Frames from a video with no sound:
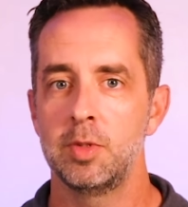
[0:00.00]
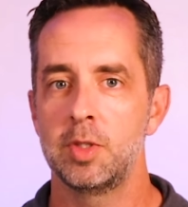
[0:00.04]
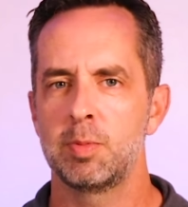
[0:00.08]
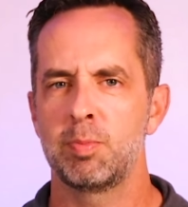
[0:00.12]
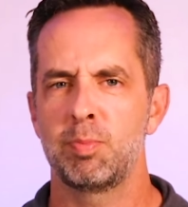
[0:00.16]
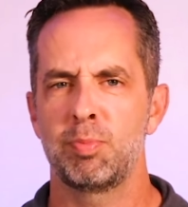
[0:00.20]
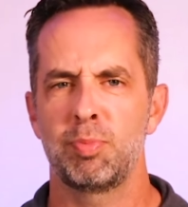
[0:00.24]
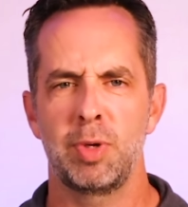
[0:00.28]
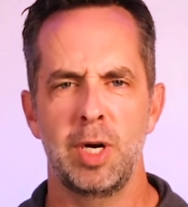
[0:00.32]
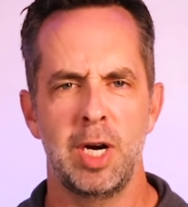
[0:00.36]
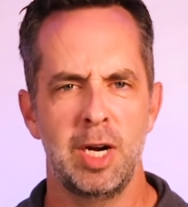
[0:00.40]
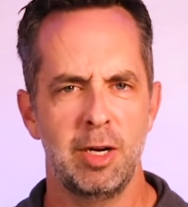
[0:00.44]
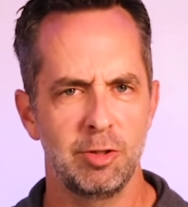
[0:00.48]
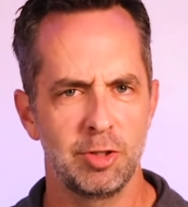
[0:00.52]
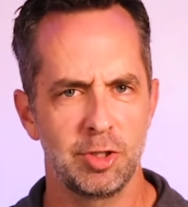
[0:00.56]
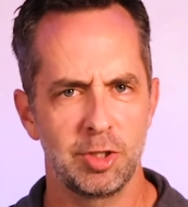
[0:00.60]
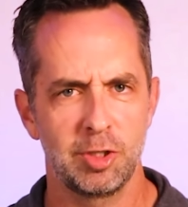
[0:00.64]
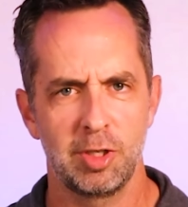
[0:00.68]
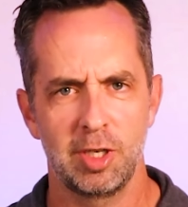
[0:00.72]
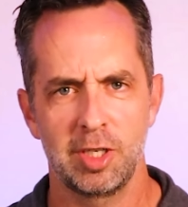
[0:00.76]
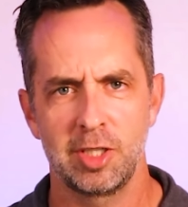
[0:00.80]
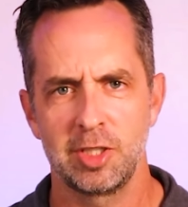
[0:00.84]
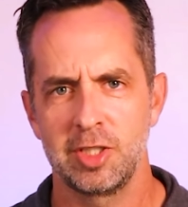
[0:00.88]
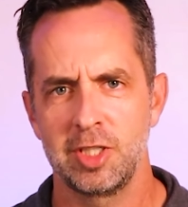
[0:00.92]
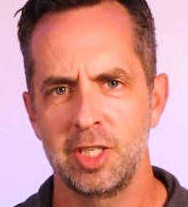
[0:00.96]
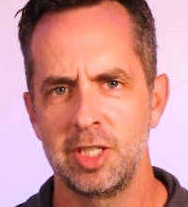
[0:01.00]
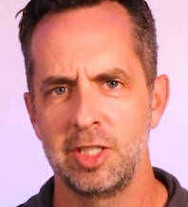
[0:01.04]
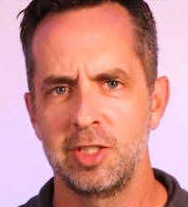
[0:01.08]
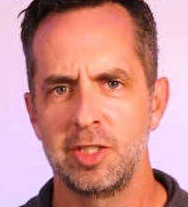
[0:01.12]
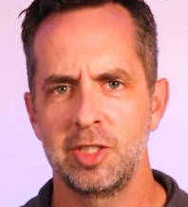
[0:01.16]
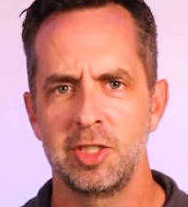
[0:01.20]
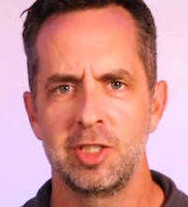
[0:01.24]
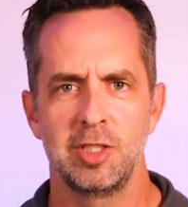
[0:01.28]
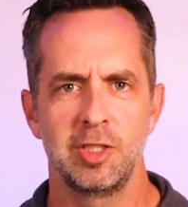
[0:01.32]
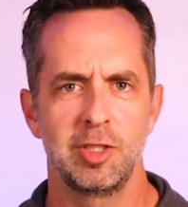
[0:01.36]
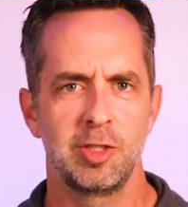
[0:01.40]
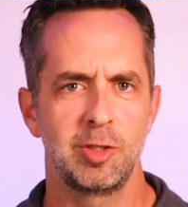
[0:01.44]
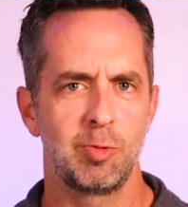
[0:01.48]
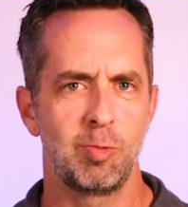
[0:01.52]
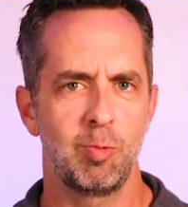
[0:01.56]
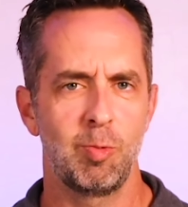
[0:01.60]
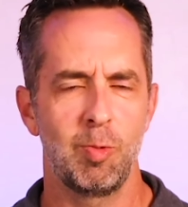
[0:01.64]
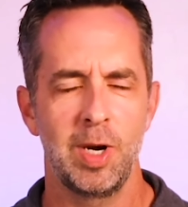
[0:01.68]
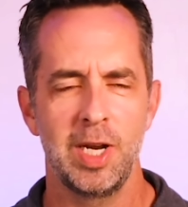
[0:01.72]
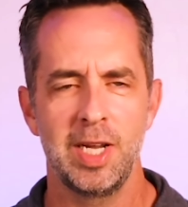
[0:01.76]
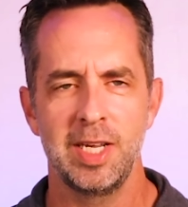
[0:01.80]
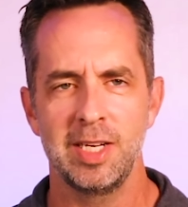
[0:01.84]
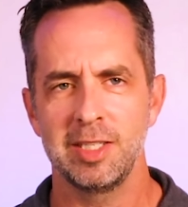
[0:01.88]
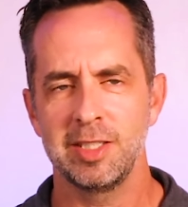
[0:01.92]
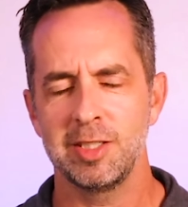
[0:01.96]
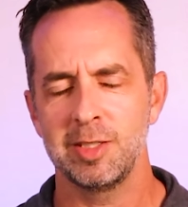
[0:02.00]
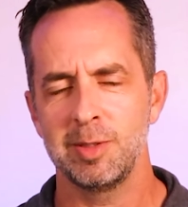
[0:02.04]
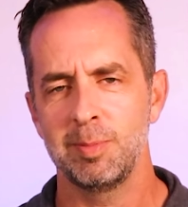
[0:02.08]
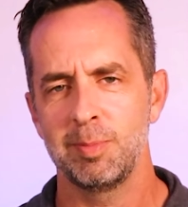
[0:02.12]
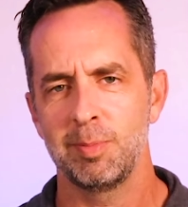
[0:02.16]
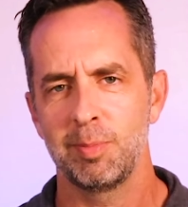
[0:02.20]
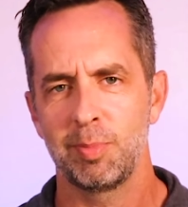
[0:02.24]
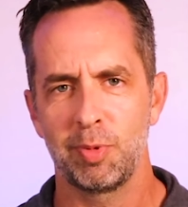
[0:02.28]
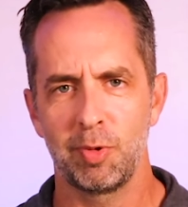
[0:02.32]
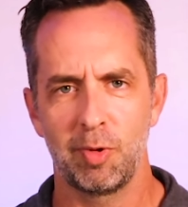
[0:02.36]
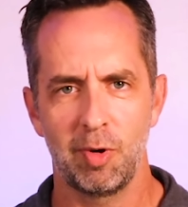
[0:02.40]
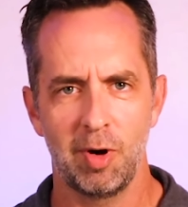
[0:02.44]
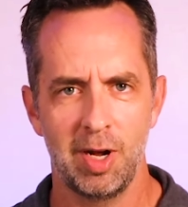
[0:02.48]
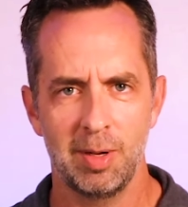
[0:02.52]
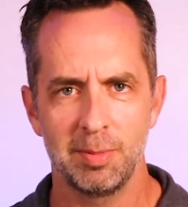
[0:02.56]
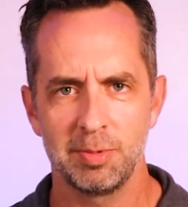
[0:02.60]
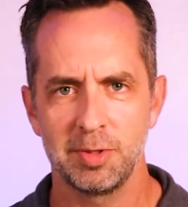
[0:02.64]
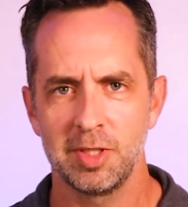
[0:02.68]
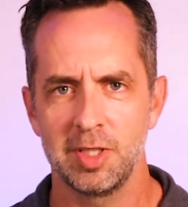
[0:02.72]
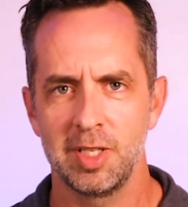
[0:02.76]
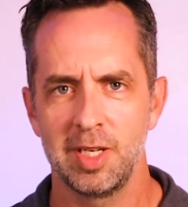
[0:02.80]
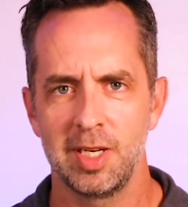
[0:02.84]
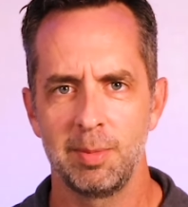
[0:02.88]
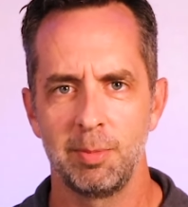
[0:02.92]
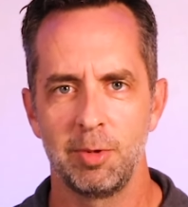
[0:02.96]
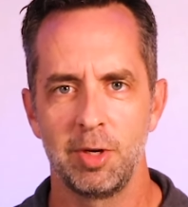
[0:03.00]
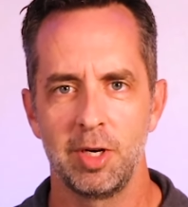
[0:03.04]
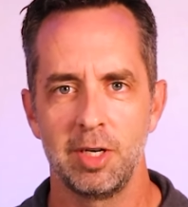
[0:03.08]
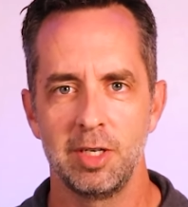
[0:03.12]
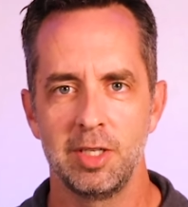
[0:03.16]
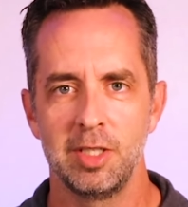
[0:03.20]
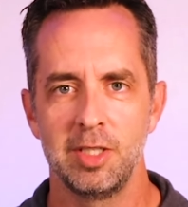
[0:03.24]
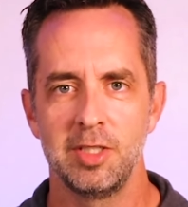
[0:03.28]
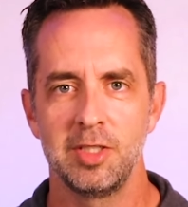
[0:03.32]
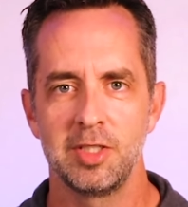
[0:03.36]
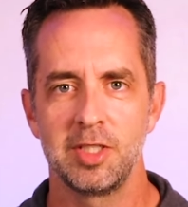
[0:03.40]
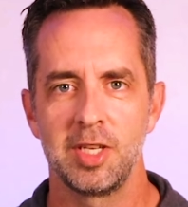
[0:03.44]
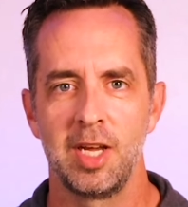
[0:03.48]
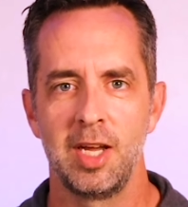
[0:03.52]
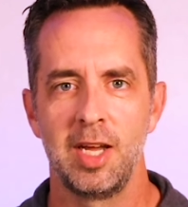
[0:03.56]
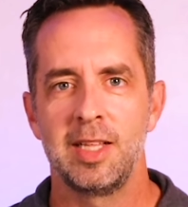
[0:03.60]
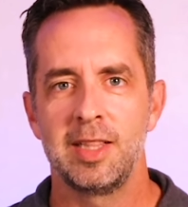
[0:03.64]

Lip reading: browser extensions, random prompt libraries.